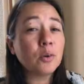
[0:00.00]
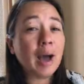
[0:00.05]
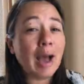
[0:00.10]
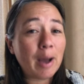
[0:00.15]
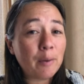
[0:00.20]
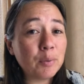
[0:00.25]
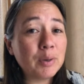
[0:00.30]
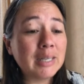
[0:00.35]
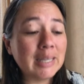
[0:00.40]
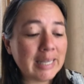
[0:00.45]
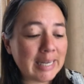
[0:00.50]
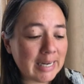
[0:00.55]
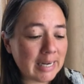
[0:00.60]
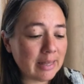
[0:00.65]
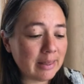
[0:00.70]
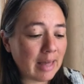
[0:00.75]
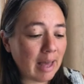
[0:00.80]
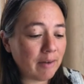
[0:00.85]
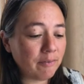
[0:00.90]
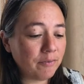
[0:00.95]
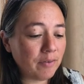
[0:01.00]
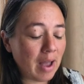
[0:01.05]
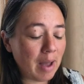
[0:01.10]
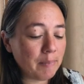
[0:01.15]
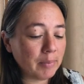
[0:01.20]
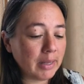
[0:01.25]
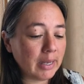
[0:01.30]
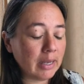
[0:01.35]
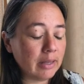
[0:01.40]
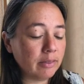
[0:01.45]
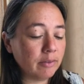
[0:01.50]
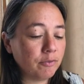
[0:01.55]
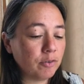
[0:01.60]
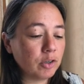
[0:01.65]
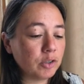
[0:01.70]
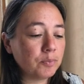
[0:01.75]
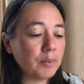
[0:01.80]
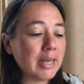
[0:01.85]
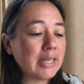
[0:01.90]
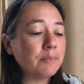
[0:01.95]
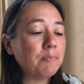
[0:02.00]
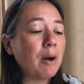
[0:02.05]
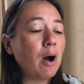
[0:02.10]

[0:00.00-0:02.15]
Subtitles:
So I would lean in that family in the first place,